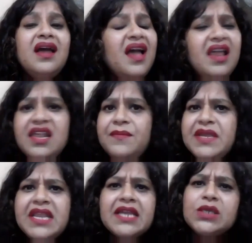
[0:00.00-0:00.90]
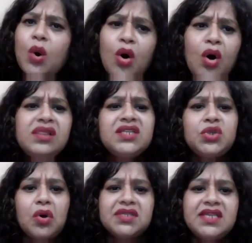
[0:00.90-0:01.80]
Eliminate all the
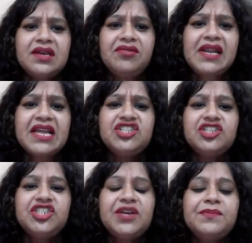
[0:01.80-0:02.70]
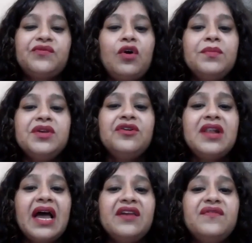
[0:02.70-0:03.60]
toxic relationships from your
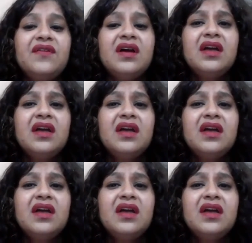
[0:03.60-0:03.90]
life.